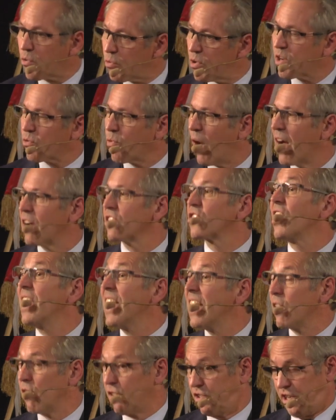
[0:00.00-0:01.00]
requires
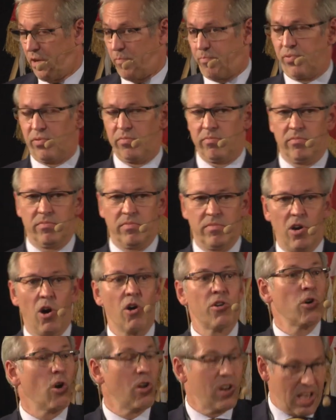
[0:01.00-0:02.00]
leadership
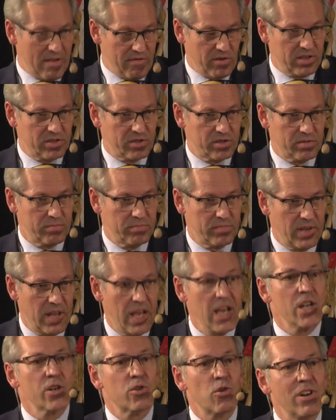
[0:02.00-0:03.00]
on all levels.
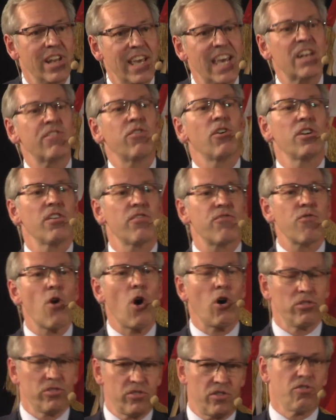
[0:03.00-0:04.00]
To lead from the
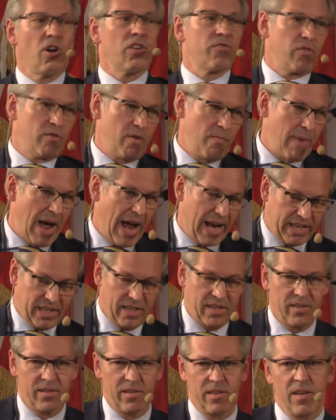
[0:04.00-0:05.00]
front, not from the back.
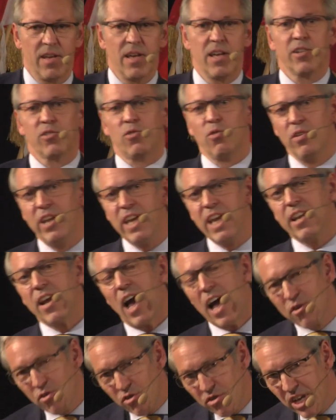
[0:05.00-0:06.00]
To lead
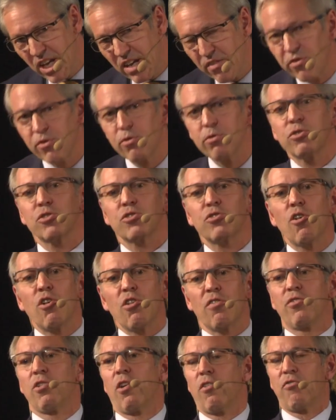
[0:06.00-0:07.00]
underneath, to
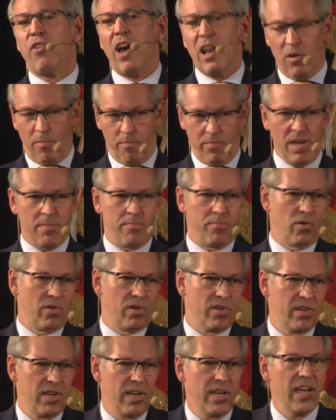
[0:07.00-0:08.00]
serve your fellow people
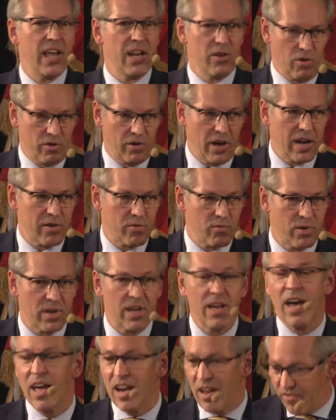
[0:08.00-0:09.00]
in your country.
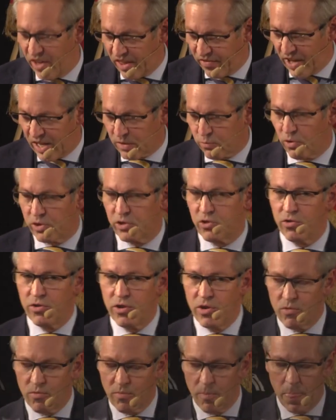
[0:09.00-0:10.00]
And I think that's what you
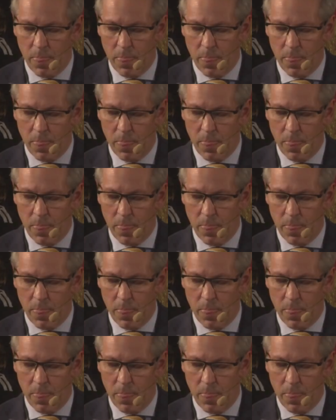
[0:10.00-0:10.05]
do.